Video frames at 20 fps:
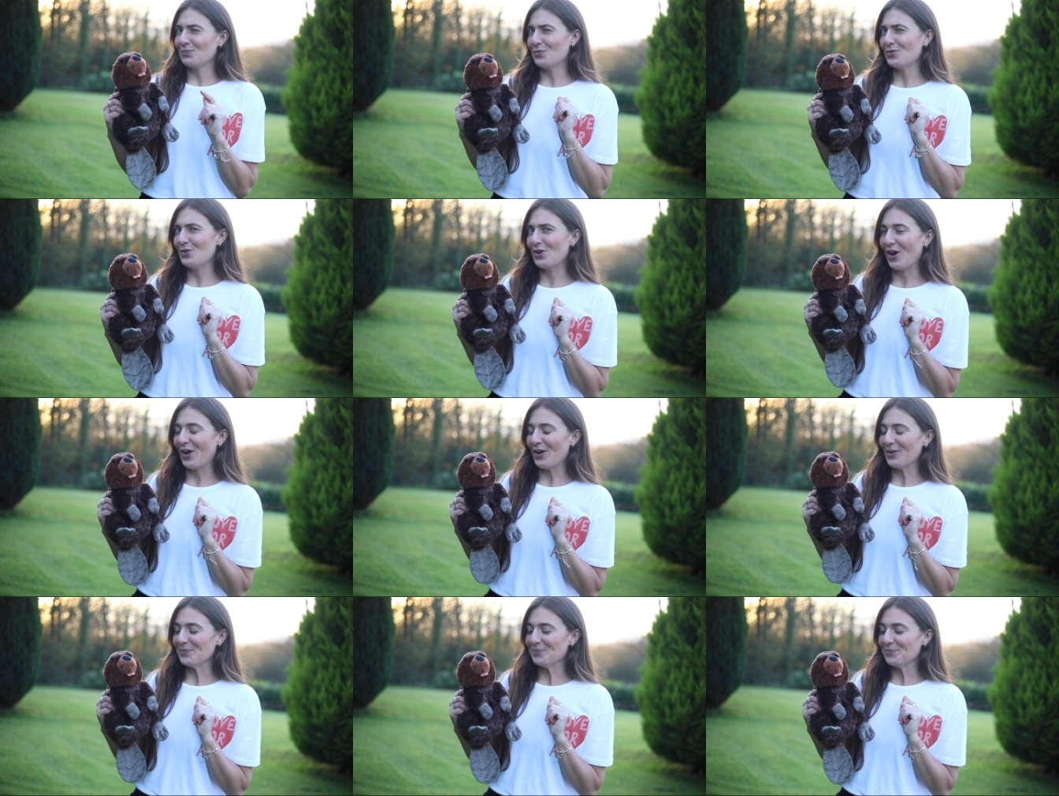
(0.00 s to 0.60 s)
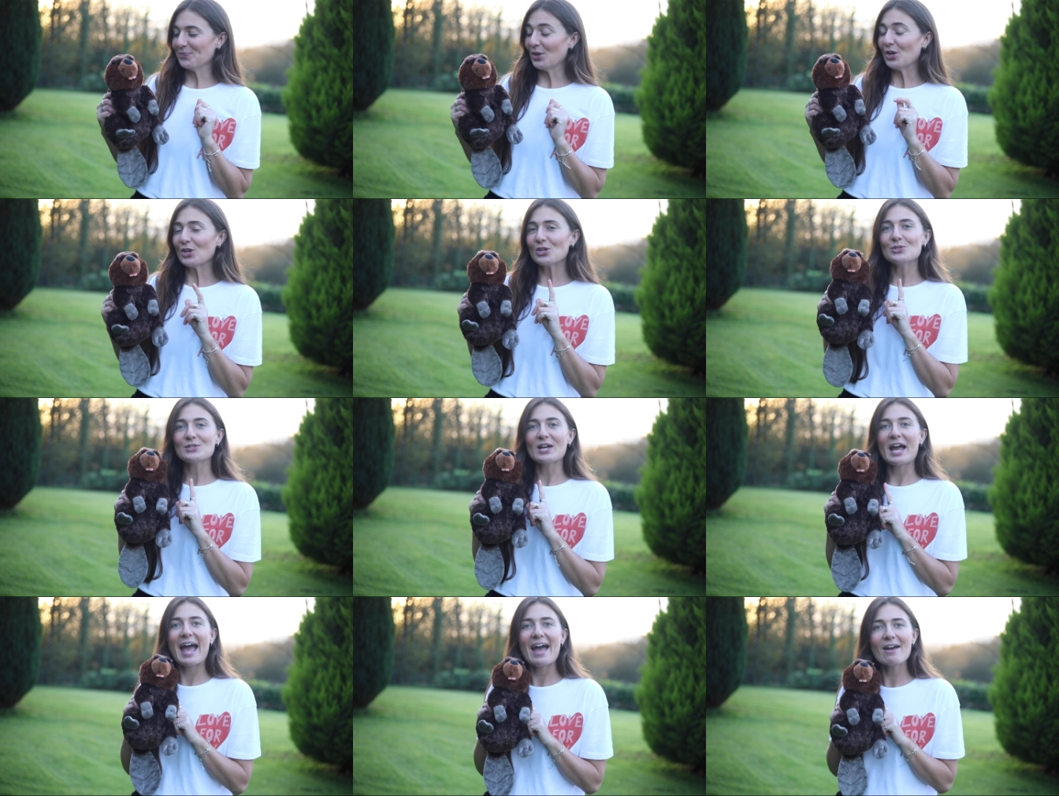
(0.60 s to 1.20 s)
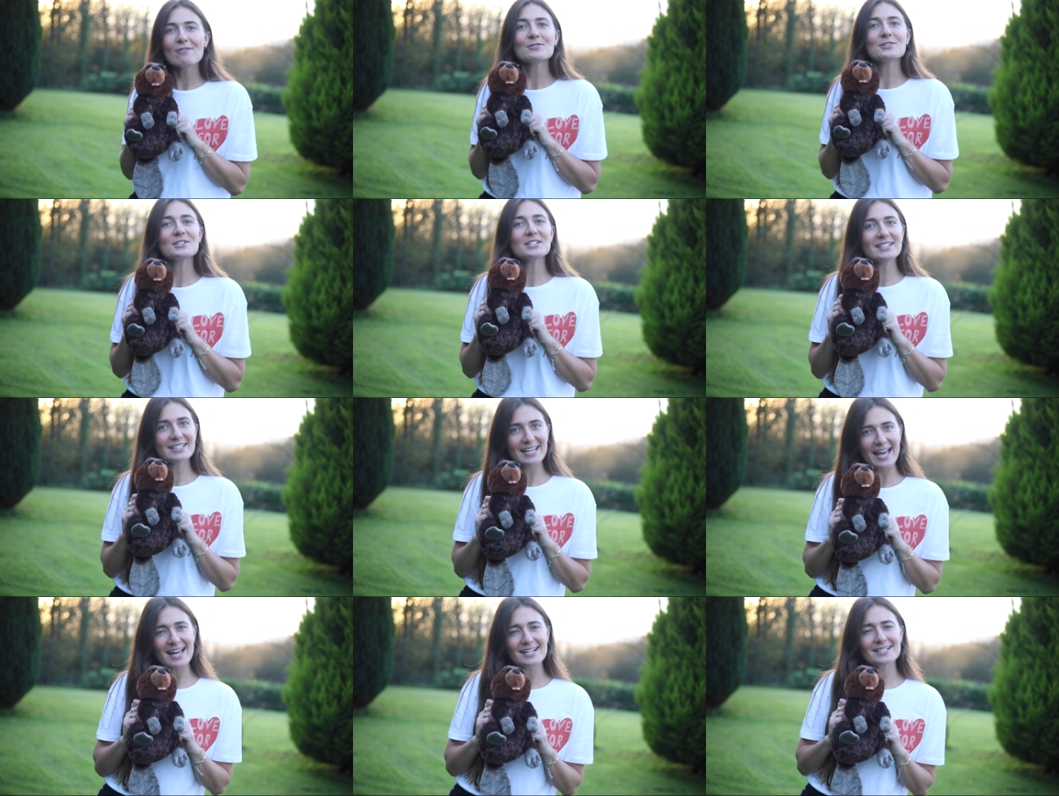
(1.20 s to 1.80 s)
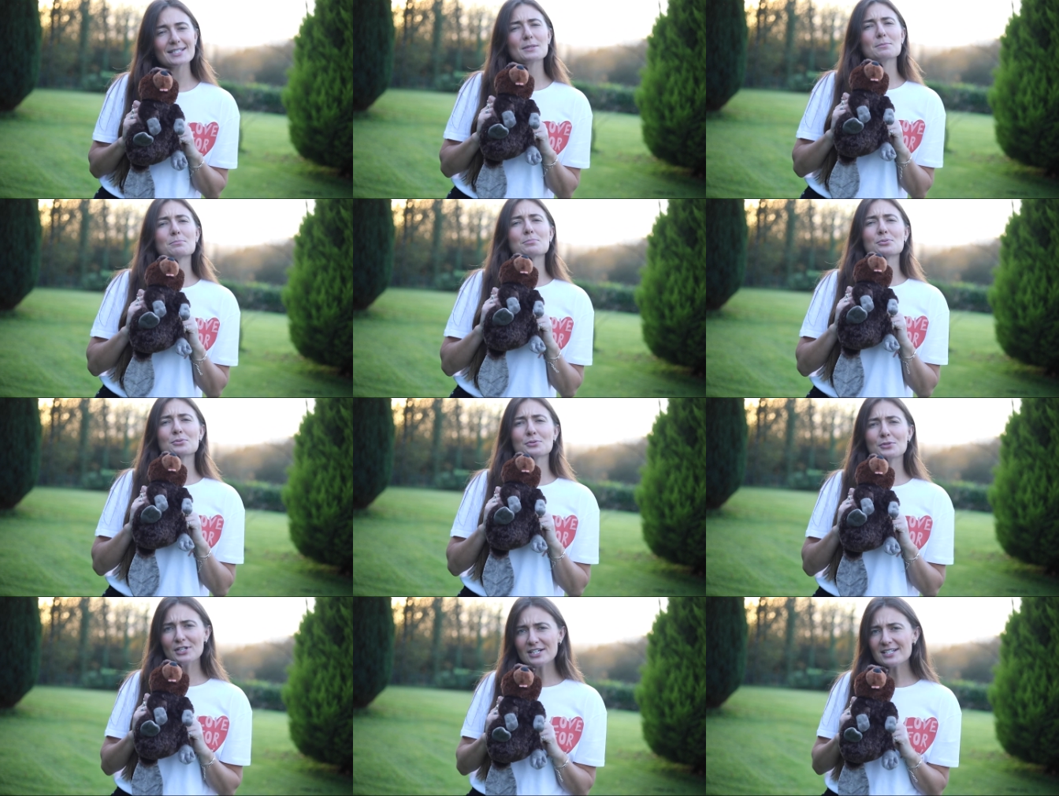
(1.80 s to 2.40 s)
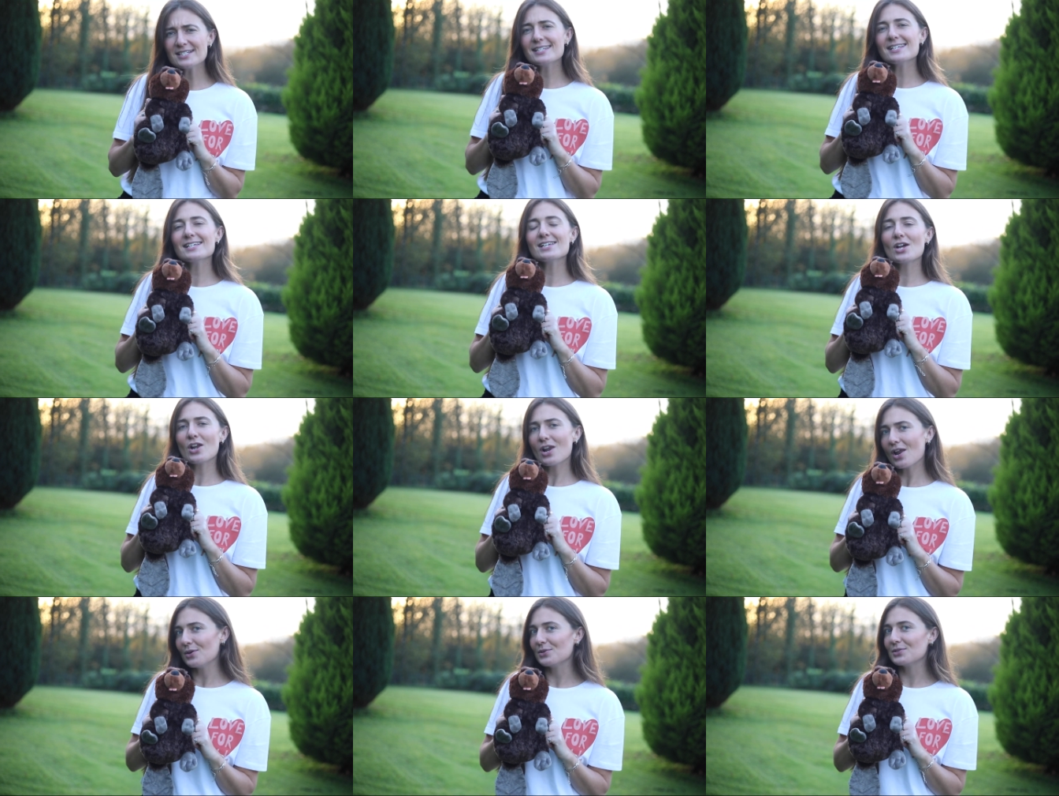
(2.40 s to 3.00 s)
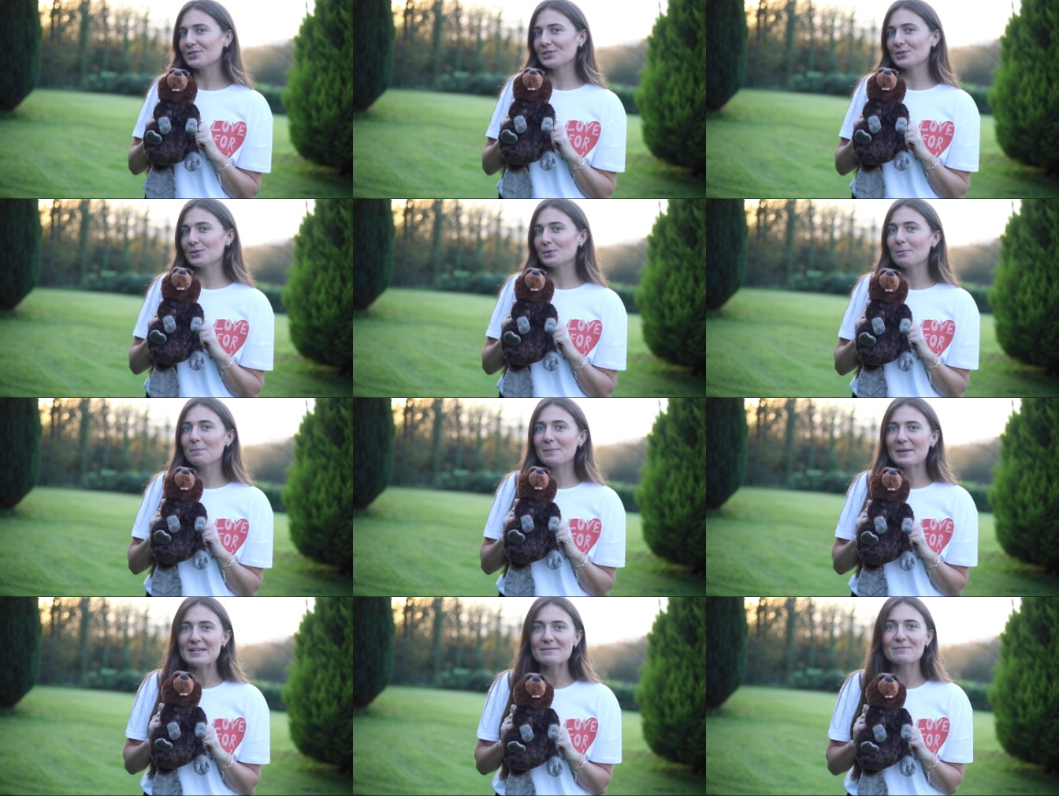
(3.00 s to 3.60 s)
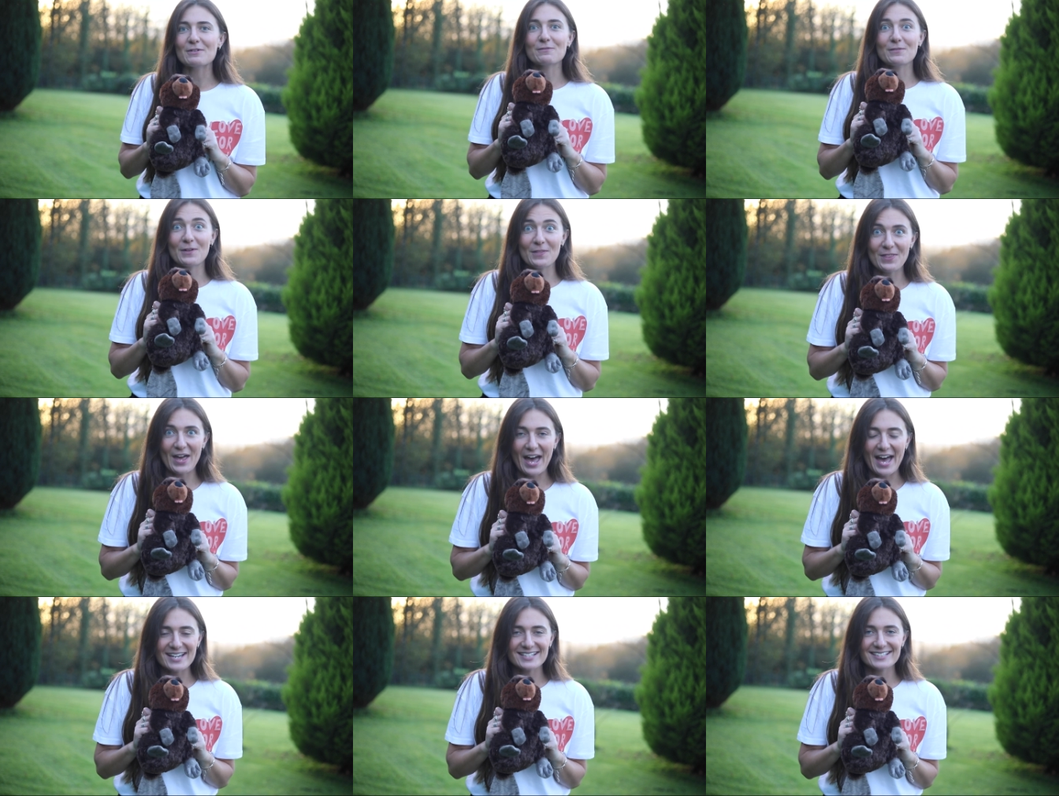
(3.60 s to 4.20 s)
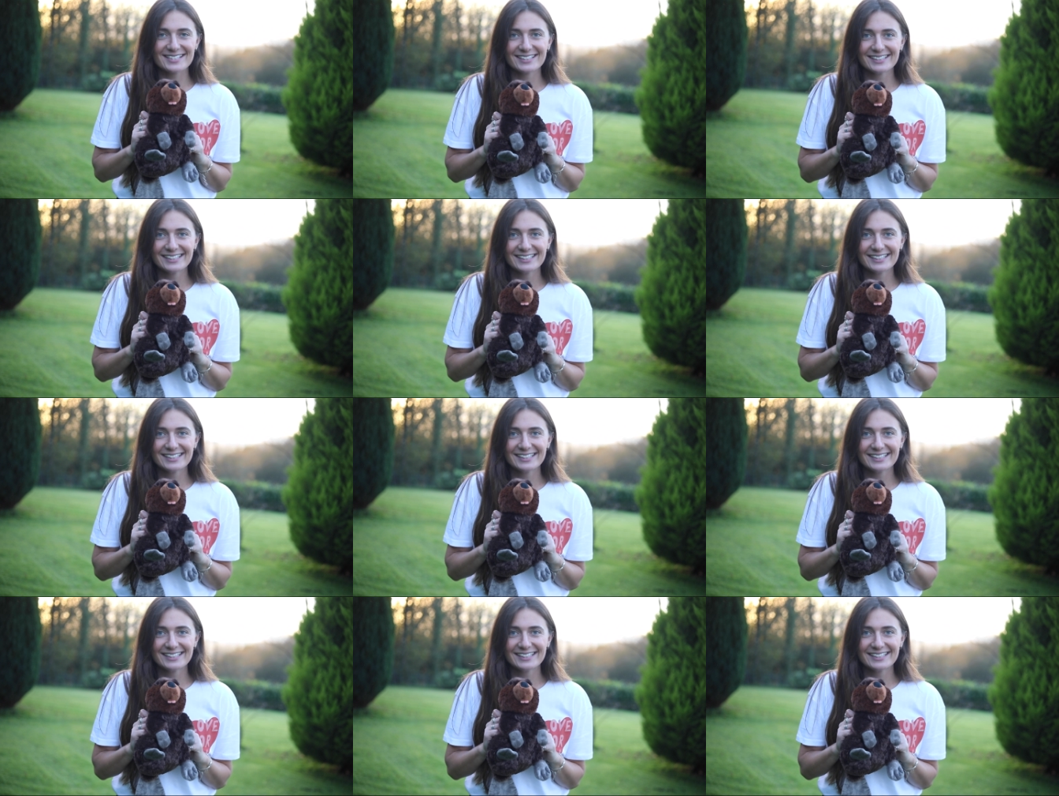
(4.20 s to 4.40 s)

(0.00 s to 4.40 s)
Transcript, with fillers: No, you'd have to get pretty close to a beaver for that.